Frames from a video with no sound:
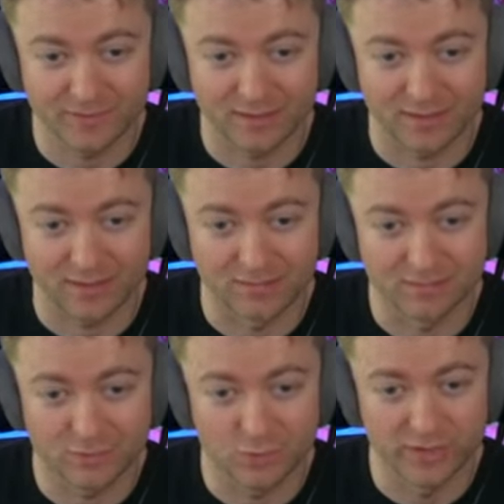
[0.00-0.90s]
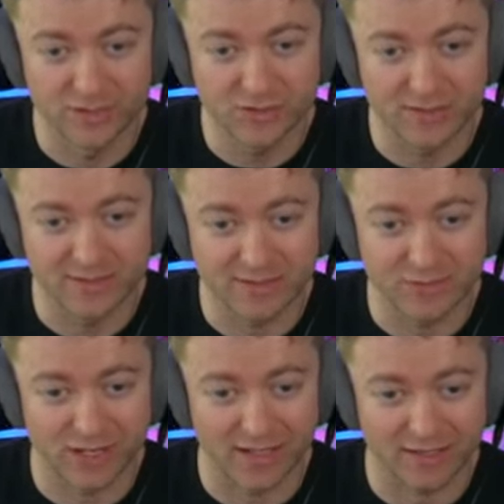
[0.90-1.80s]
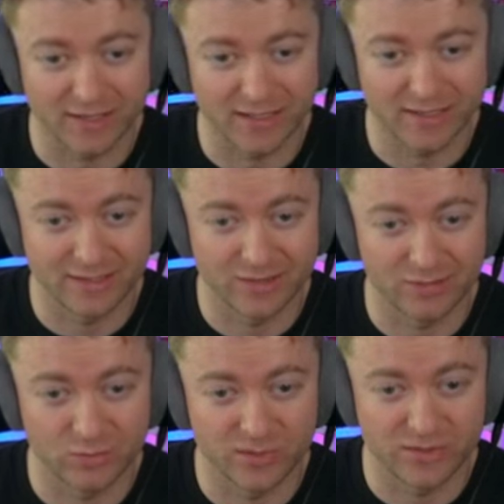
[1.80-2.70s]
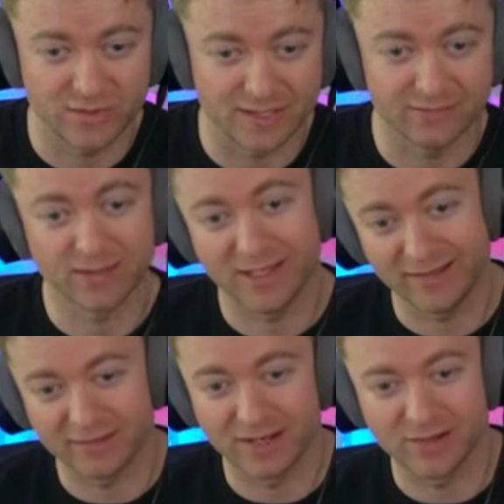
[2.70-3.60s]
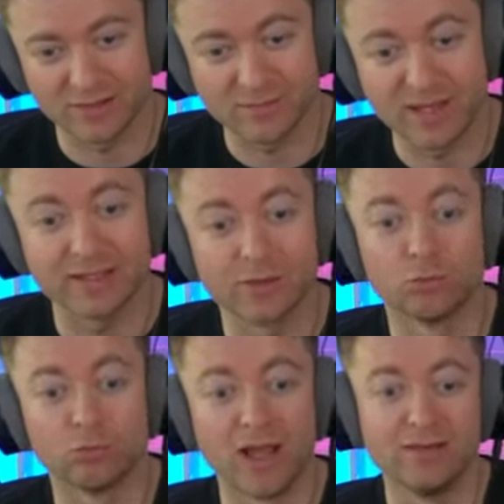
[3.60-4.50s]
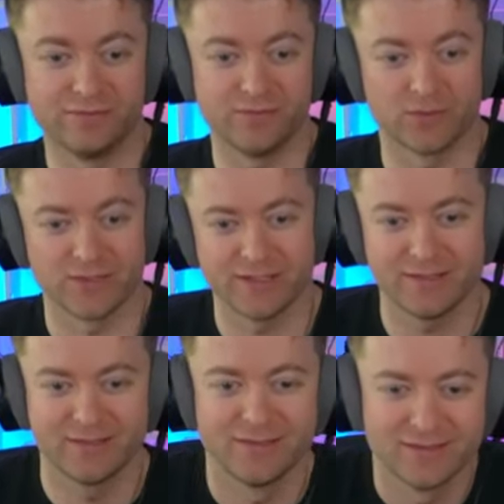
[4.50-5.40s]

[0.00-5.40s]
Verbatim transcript: Um, queen g6 check, king here, queen g7, king there. He's making a run for it.